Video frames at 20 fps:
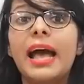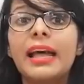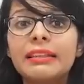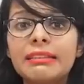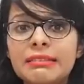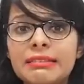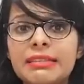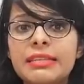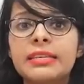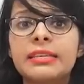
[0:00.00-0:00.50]
and
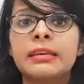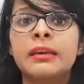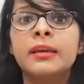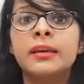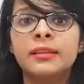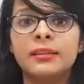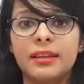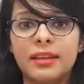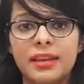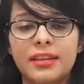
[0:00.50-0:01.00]
see
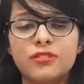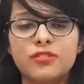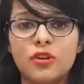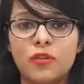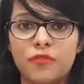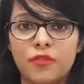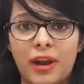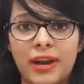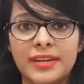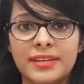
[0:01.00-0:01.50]
the list
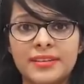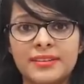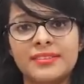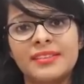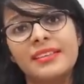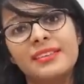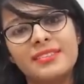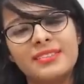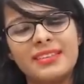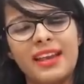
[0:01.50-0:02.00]
of writers
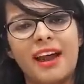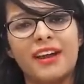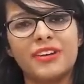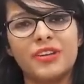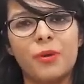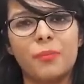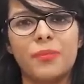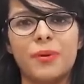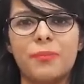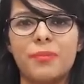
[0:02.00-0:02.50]
and start
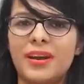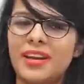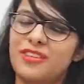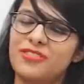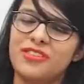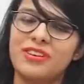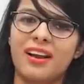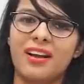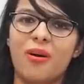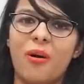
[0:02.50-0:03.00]
your
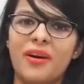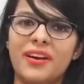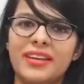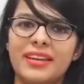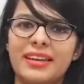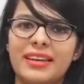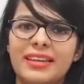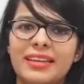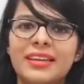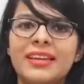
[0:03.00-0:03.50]
preparation
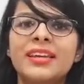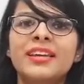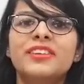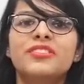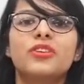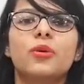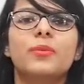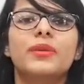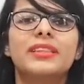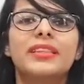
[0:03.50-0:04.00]
accordingly.
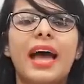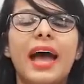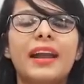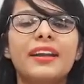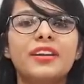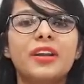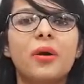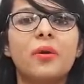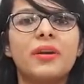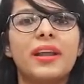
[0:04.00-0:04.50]
So with
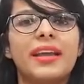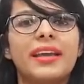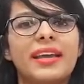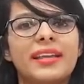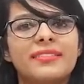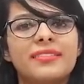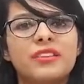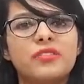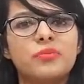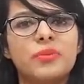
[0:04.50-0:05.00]
that note, I
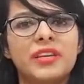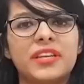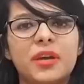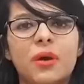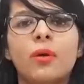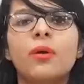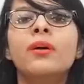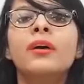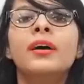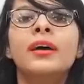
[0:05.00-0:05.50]
end this
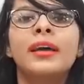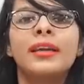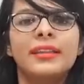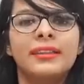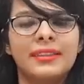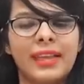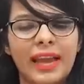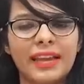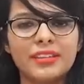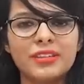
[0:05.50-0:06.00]
video.
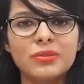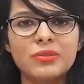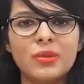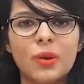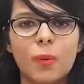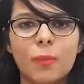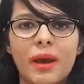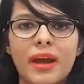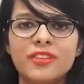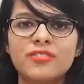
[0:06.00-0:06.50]
Thank you
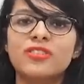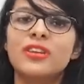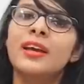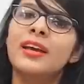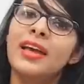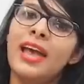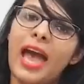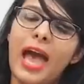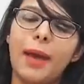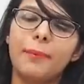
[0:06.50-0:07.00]
so much.
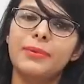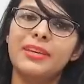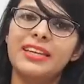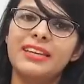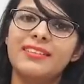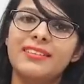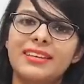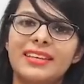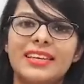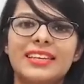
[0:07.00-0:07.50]
Happy
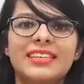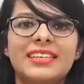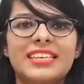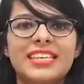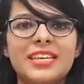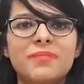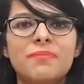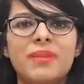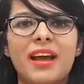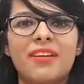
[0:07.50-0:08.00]
learning.
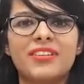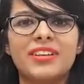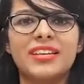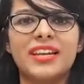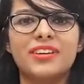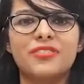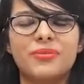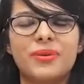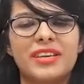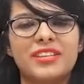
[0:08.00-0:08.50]
Keep loving
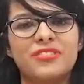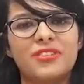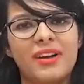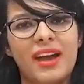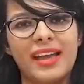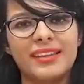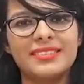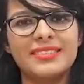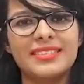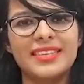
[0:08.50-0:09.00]
literature
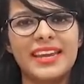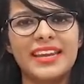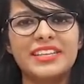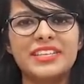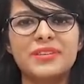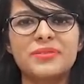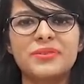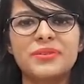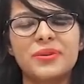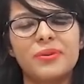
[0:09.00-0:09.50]
and stay
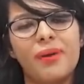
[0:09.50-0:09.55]
tuned to